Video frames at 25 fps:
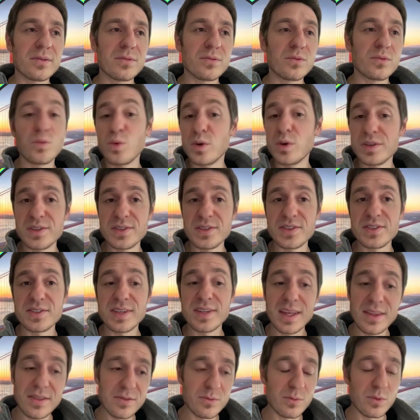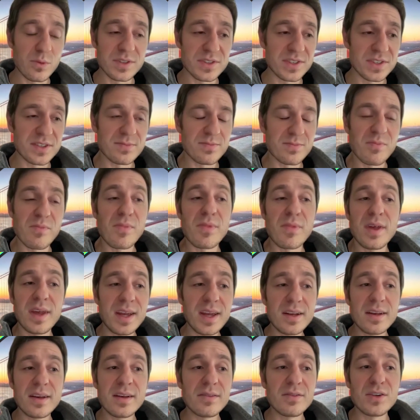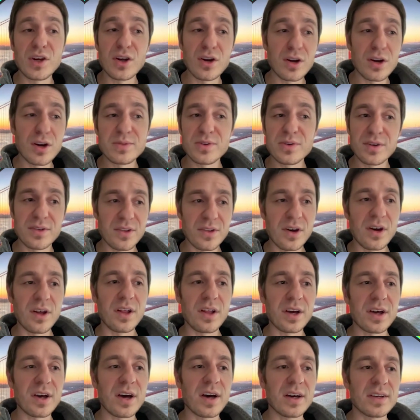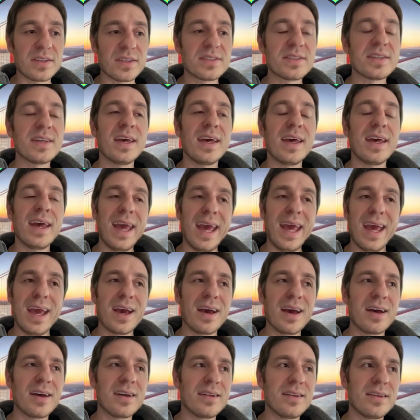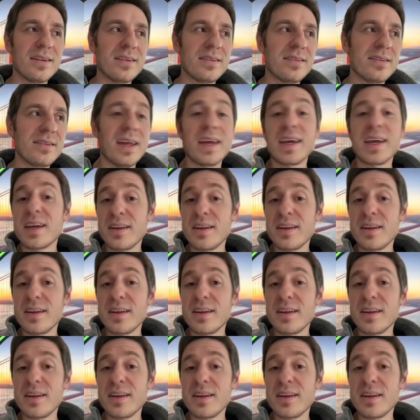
was in Europe during the Holocaust, and it